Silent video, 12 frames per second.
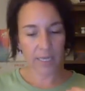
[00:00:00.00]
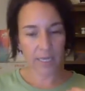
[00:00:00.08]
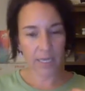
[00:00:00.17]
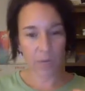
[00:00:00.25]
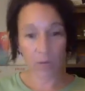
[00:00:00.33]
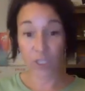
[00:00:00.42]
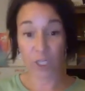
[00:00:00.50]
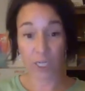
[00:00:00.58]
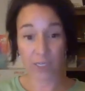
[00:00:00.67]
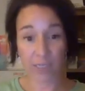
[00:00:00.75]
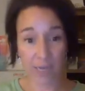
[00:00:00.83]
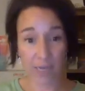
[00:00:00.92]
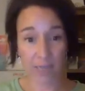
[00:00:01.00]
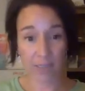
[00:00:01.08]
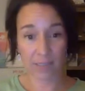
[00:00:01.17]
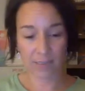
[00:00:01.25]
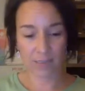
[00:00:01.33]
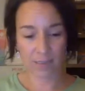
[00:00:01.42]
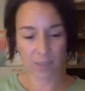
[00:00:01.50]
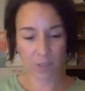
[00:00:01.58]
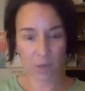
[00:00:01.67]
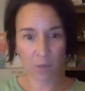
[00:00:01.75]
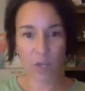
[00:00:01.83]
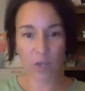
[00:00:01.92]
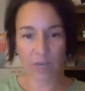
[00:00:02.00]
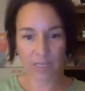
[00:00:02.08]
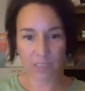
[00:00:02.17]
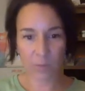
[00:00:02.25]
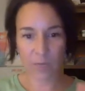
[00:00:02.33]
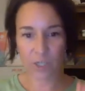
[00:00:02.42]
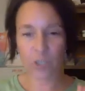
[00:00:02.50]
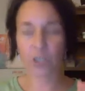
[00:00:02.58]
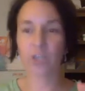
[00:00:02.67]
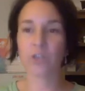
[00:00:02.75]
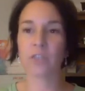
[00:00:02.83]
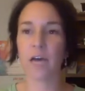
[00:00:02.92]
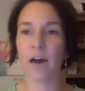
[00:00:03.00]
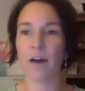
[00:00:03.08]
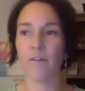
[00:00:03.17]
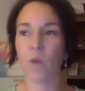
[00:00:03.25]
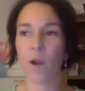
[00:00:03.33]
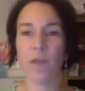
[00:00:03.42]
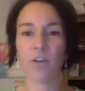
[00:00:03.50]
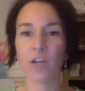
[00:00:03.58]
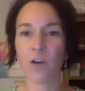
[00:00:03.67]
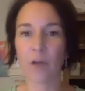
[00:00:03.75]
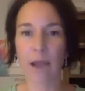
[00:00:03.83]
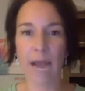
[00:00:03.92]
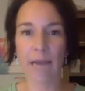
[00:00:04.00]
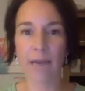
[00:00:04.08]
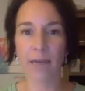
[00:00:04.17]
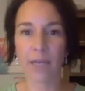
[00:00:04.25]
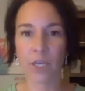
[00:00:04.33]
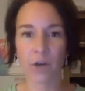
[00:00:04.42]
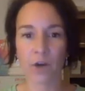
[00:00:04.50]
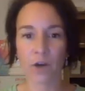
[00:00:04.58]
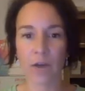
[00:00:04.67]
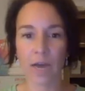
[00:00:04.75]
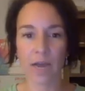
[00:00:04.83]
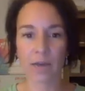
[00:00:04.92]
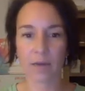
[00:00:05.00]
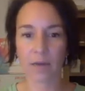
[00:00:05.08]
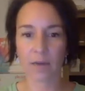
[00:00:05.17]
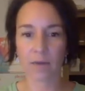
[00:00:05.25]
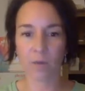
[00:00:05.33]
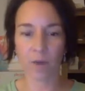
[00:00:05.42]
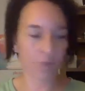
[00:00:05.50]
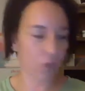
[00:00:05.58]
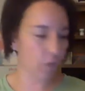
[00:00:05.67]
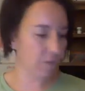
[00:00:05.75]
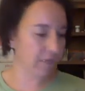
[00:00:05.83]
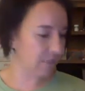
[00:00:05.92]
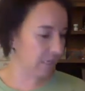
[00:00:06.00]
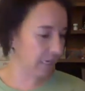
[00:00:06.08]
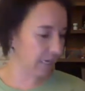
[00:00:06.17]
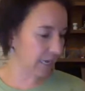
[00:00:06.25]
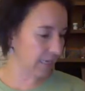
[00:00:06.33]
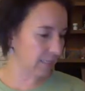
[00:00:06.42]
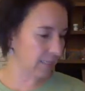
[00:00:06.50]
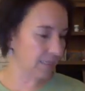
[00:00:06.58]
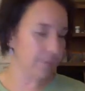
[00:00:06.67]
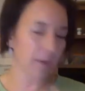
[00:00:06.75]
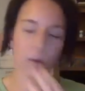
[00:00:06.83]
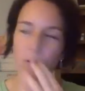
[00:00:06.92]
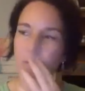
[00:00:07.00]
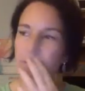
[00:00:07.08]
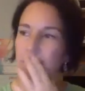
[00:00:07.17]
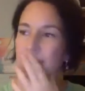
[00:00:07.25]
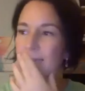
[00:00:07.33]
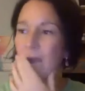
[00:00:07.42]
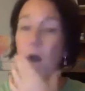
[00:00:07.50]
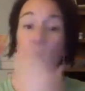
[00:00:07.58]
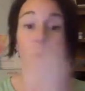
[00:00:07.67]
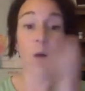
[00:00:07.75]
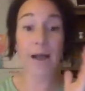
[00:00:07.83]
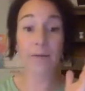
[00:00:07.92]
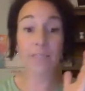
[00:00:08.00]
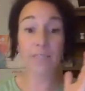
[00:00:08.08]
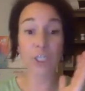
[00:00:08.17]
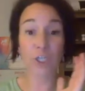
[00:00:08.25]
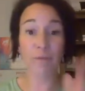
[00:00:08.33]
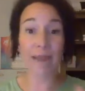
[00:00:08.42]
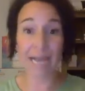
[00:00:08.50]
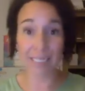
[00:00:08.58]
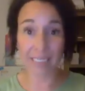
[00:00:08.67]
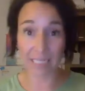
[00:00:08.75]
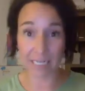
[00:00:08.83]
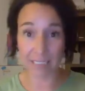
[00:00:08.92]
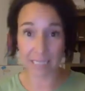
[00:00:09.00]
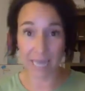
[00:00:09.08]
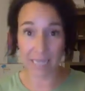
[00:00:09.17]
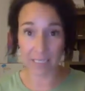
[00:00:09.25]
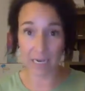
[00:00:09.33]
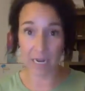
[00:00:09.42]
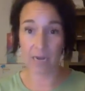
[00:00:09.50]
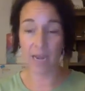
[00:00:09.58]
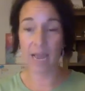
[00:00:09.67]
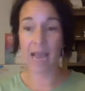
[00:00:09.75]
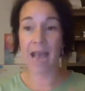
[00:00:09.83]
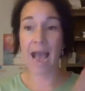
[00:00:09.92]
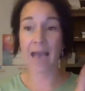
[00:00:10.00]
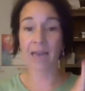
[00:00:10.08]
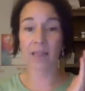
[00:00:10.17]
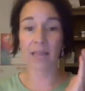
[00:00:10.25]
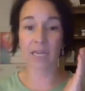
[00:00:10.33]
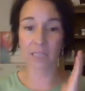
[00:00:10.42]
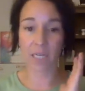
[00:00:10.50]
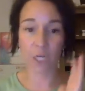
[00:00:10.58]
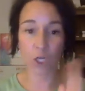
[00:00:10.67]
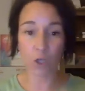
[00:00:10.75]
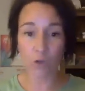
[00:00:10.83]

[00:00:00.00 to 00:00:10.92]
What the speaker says: what she says. So I want you guys to picture yourself wherever you're at wherever you'd be sitting next to somebody. Where was I sitting? Oh, I was at gymnastics last night. Adelaide is in a new